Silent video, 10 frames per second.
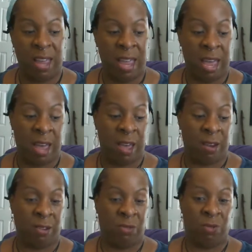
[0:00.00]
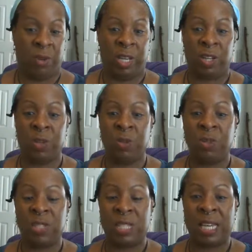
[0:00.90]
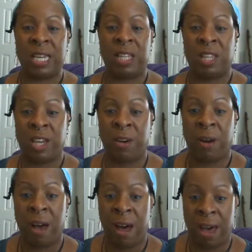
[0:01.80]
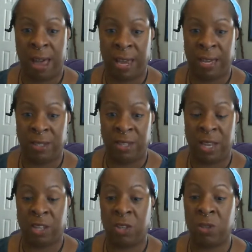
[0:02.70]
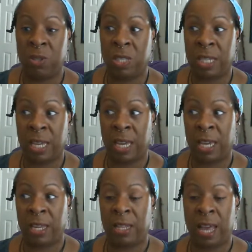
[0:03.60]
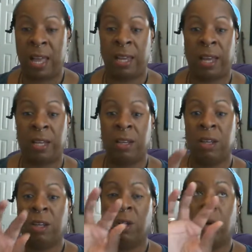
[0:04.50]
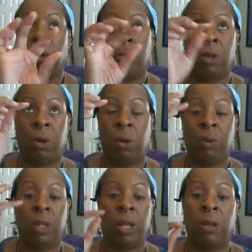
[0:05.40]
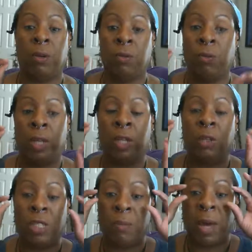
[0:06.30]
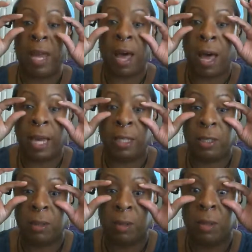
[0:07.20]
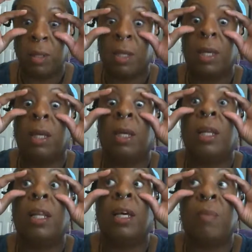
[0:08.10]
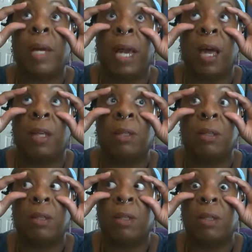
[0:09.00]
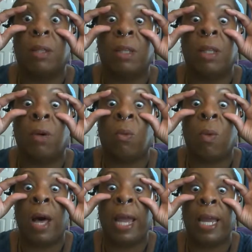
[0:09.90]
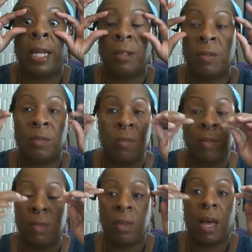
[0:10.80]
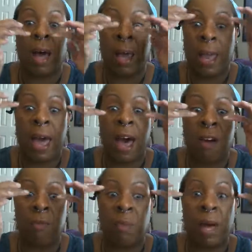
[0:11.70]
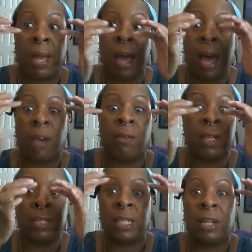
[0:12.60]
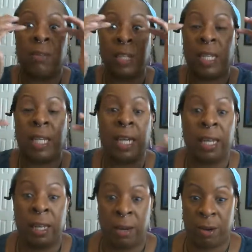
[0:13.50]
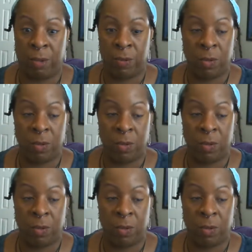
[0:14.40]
And when you see their eyes and you see that, like, when you see my eyes, look at my eyes. They're white. I have my iris and everything in there.